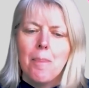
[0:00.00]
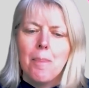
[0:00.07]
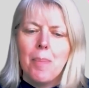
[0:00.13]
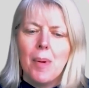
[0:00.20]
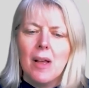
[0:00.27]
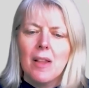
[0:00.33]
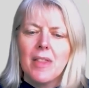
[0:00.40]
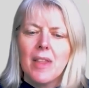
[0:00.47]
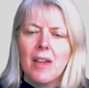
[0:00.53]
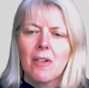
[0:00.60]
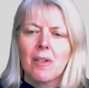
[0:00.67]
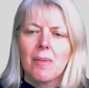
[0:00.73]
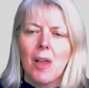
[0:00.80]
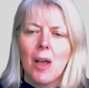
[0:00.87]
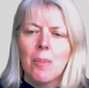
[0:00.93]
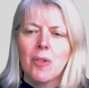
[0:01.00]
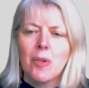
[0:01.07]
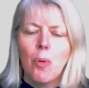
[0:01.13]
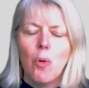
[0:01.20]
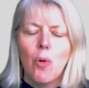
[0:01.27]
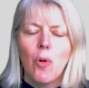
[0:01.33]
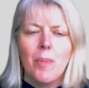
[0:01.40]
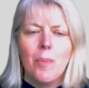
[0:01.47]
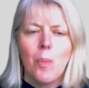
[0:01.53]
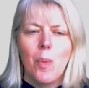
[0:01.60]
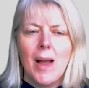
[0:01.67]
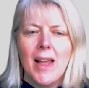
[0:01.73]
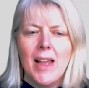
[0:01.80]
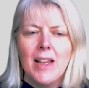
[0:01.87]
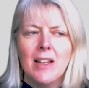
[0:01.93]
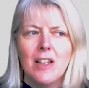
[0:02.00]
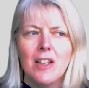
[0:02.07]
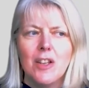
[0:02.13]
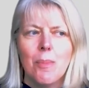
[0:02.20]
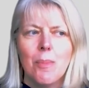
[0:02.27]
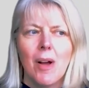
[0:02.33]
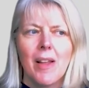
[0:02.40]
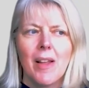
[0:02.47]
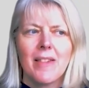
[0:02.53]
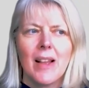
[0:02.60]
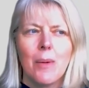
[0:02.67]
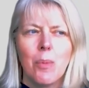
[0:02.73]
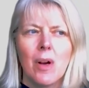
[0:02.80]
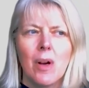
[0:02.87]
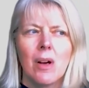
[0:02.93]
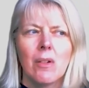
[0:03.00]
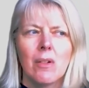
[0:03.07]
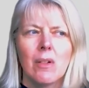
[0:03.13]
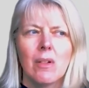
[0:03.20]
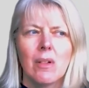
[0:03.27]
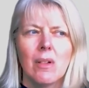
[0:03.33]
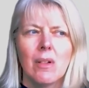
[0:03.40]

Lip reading: But there comes a point when you might say, well,